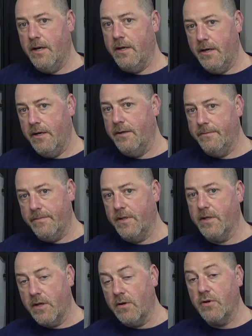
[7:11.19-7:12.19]
you'll
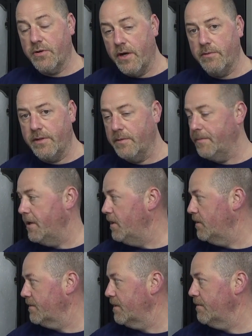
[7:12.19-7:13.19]
get a good hold of the
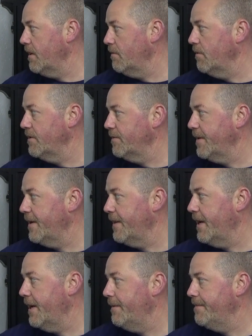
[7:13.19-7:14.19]
part, so no worries about
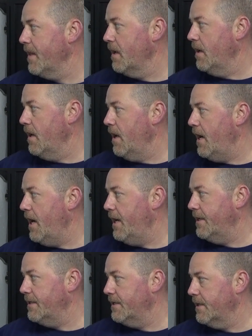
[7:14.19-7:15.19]
that.
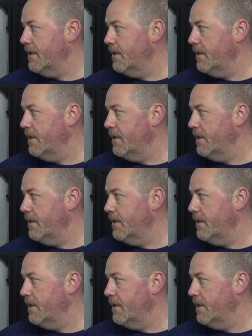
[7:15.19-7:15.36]
And